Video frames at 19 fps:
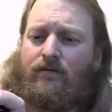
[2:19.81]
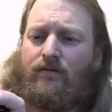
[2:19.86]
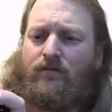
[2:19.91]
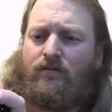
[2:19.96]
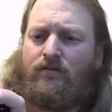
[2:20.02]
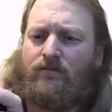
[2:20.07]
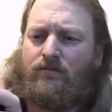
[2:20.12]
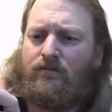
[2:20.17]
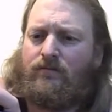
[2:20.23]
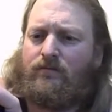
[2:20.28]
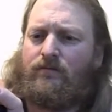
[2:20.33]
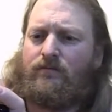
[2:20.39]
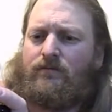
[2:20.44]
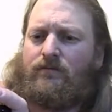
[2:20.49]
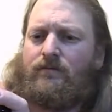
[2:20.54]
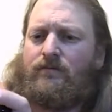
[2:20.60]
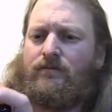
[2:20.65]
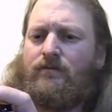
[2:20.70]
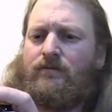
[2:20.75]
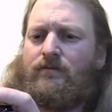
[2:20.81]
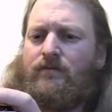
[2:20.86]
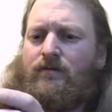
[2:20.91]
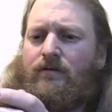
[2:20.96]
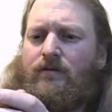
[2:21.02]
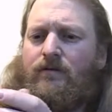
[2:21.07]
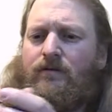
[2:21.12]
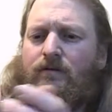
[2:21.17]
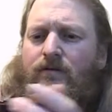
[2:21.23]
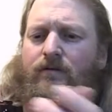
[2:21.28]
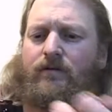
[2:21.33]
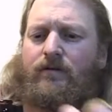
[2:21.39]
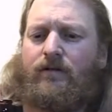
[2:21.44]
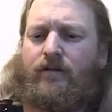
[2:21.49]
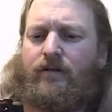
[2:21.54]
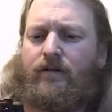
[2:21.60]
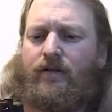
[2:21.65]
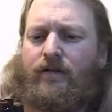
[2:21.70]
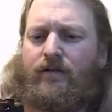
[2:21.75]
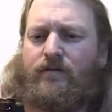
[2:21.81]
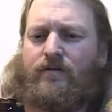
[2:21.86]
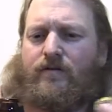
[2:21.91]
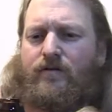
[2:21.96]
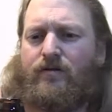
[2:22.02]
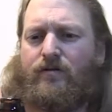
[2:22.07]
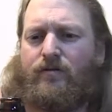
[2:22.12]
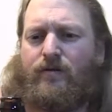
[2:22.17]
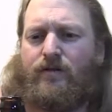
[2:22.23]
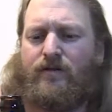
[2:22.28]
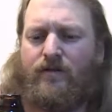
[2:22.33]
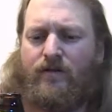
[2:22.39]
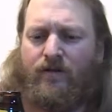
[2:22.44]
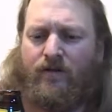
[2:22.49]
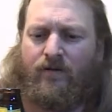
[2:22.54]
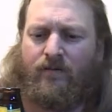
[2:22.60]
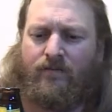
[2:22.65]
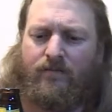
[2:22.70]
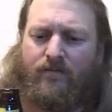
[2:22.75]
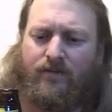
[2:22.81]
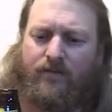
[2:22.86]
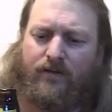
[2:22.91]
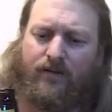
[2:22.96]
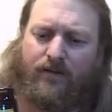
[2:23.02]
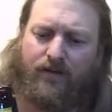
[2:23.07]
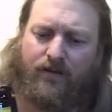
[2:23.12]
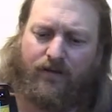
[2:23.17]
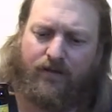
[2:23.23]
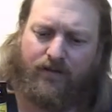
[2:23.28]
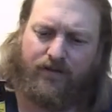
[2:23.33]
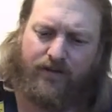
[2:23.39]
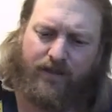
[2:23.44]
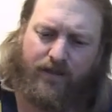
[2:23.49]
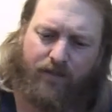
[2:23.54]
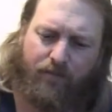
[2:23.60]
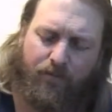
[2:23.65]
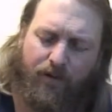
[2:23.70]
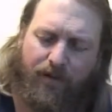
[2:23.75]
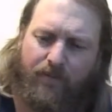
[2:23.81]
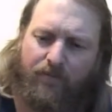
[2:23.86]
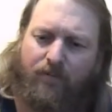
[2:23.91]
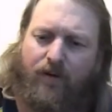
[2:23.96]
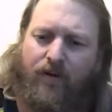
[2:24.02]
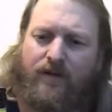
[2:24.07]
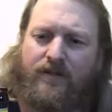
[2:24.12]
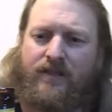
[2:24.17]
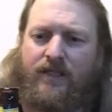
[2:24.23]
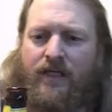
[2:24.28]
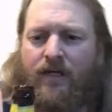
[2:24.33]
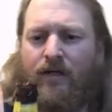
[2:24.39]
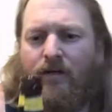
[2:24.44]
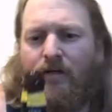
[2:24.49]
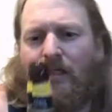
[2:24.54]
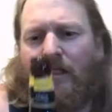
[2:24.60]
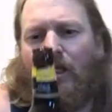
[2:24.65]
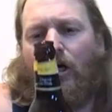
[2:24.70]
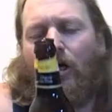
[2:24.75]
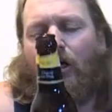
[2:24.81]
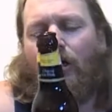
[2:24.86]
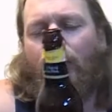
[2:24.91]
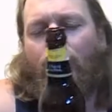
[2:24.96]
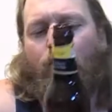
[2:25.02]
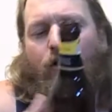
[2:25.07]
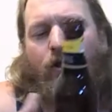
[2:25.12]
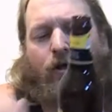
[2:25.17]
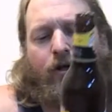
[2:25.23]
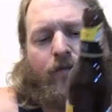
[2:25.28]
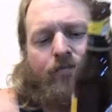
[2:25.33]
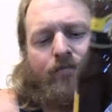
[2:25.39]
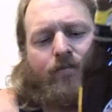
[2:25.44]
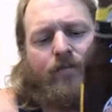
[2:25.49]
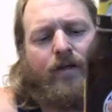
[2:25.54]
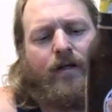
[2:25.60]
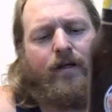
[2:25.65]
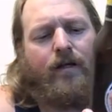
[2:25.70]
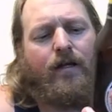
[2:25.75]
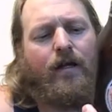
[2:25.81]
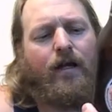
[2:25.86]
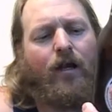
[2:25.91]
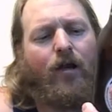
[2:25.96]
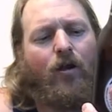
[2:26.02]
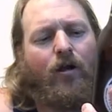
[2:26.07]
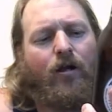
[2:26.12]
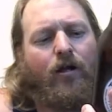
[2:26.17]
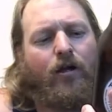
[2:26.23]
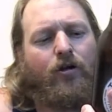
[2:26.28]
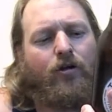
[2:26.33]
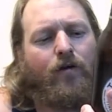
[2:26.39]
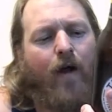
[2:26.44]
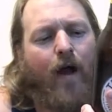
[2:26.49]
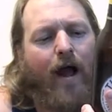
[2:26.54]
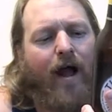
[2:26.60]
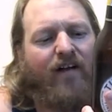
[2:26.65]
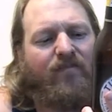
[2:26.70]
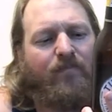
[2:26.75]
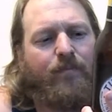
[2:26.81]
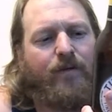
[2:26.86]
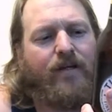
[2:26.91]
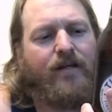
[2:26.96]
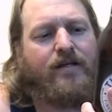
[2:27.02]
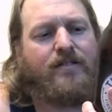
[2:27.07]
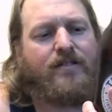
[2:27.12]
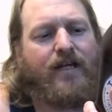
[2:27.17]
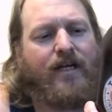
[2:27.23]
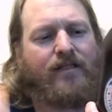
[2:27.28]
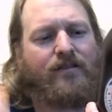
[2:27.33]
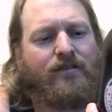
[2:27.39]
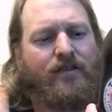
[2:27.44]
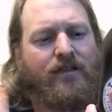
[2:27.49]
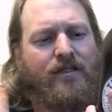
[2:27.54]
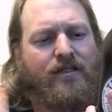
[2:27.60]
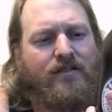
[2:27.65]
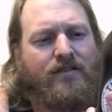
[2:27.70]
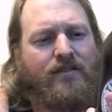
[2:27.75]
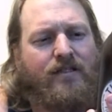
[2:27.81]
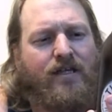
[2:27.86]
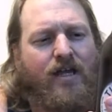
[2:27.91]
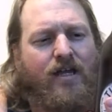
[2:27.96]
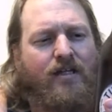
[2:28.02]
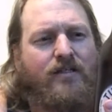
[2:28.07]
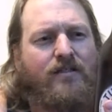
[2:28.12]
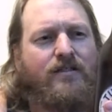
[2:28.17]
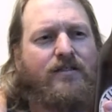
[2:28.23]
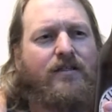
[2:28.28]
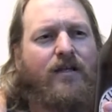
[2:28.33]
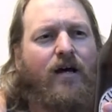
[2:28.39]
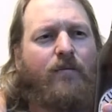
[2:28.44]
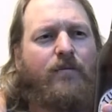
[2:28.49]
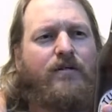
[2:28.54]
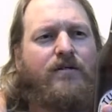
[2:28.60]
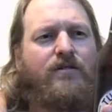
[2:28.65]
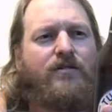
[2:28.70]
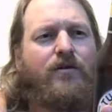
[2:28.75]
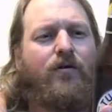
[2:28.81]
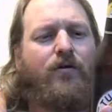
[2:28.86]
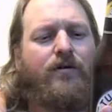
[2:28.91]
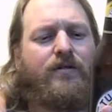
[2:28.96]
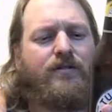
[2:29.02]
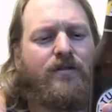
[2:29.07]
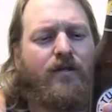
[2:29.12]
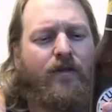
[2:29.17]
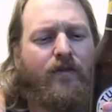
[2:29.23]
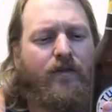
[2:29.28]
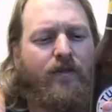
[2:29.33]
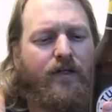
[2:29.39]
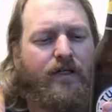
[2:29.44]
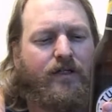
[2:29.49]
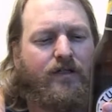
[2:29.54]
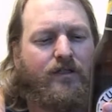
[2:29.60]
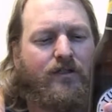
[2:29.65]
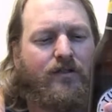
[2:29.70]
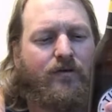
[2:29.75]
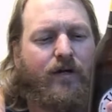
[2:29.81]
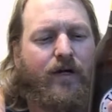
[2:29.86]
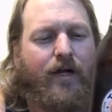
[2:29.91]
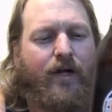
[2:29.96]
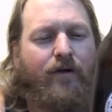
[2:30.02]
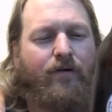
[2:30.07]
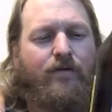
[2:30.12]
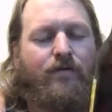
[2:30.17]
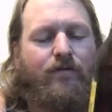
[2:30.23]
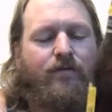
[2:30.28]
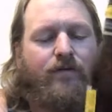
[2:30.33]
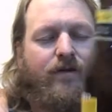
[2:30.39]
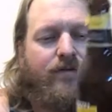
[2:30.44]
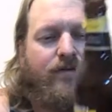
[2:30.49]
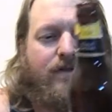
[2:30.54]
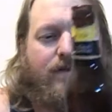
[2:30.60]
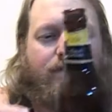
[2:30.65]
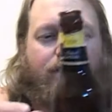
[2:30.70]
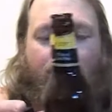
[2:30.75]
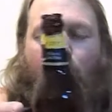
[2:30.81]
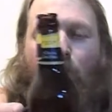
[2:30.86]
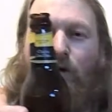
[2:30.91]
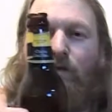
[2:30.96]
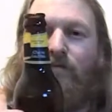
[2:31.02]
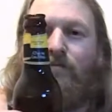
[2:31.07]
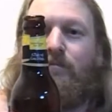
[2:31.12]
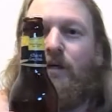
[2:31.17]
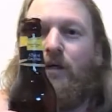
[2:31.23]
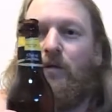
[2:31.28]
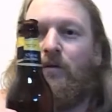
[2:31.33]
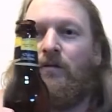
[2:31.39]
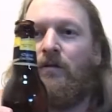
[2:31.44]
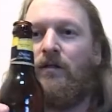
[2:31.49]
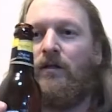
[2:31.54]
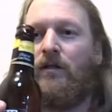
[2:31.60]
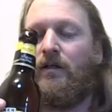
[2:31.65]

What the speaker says: Oh. Mind if there's a twist top. It's not a craft beer. It's actually in a standard stubby size, so I think it's 355ml.